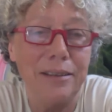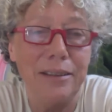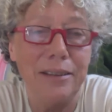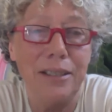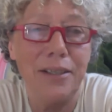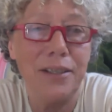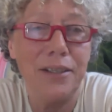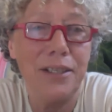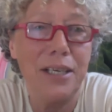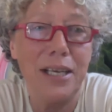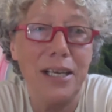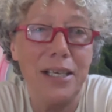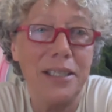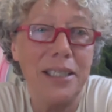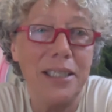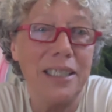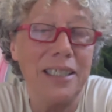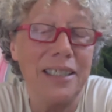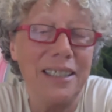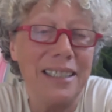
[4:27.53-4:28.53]
Not that I
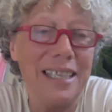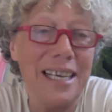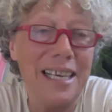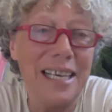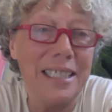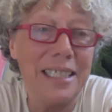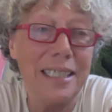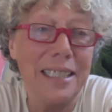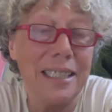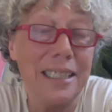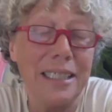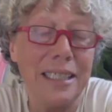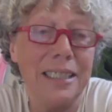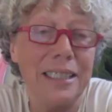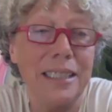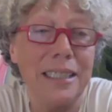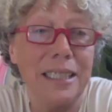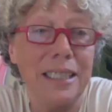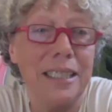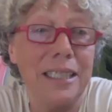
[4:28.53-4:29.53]
think NASA
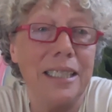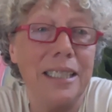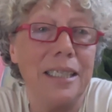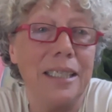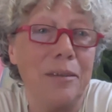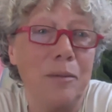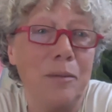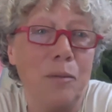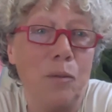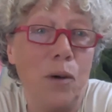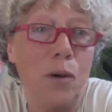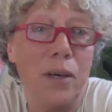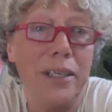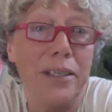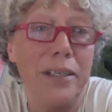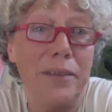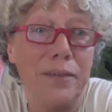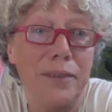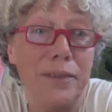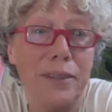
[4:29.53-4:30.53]
is anything
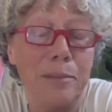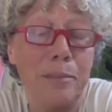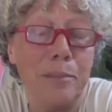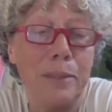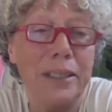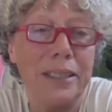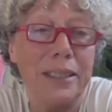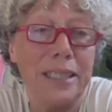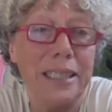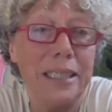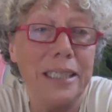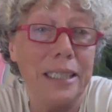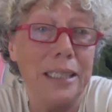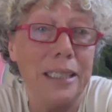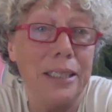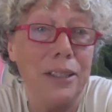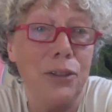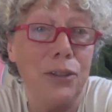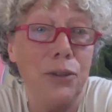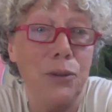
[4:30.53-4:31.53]
wonderful, but they
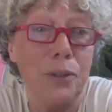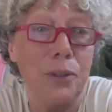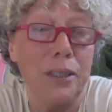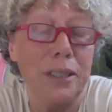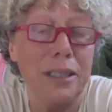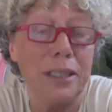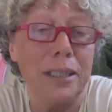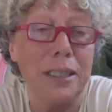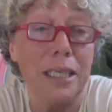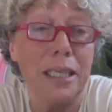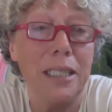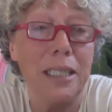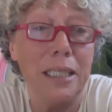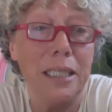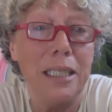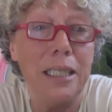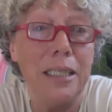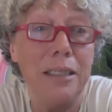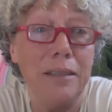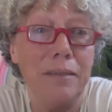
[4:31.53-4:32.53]
did do a
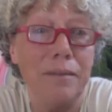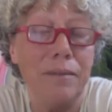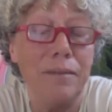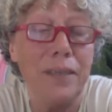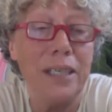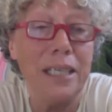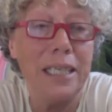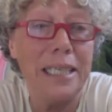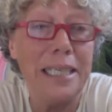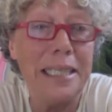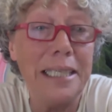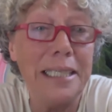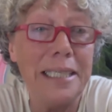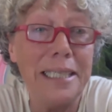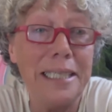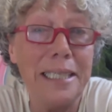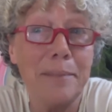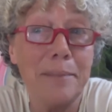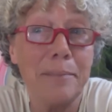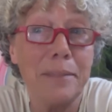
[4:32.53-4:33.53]
study, fairly
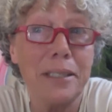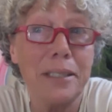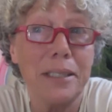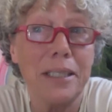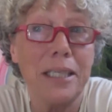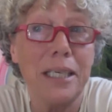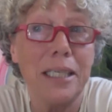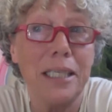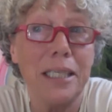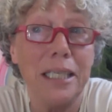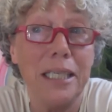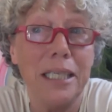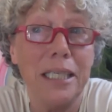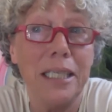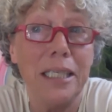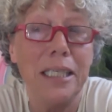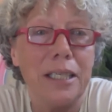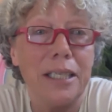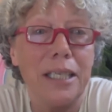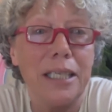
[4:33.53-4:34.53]
in-depth study,
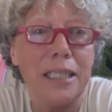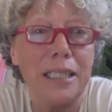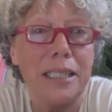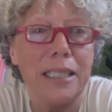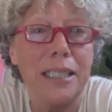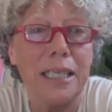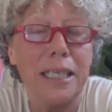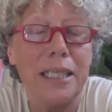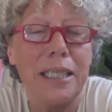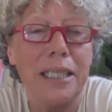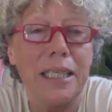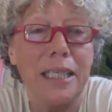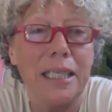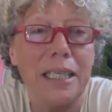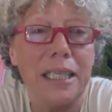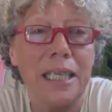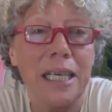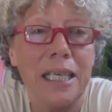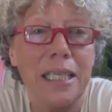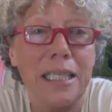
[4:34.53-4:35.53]
that said
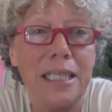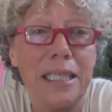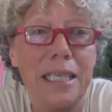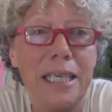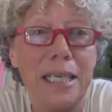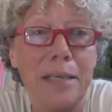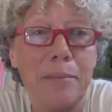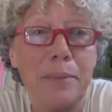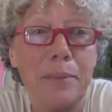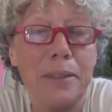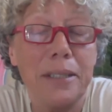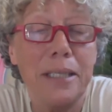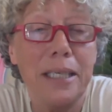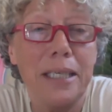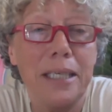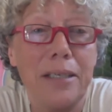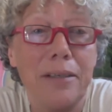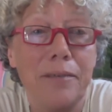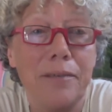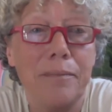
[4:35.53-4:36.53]
that
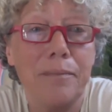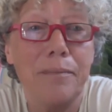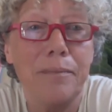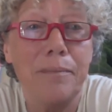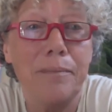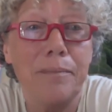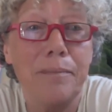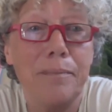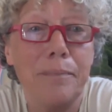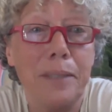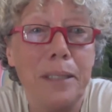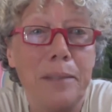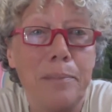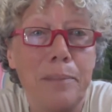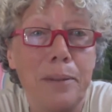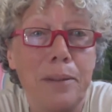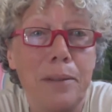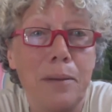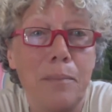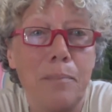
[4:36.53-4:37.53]
98% of
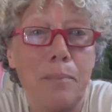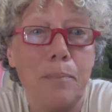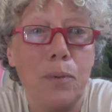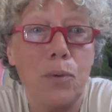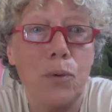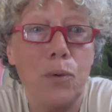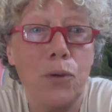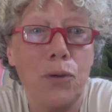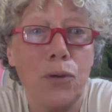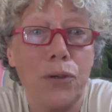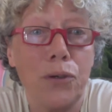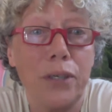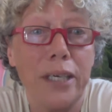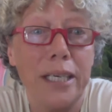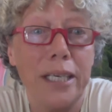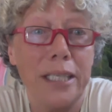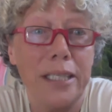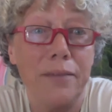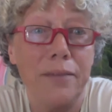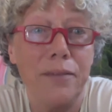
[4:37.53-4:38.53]
people are born
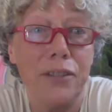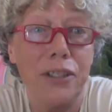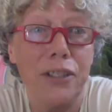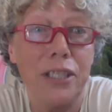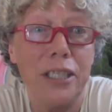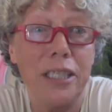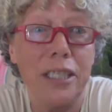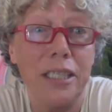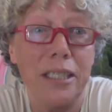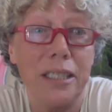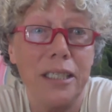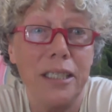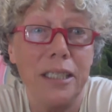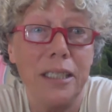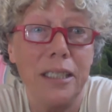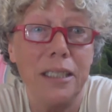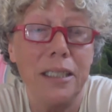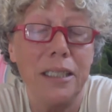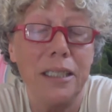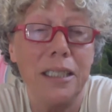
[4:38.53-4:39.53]
creative
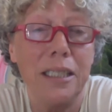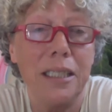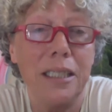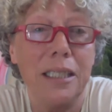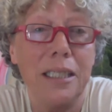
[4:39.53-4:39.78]
geniuses.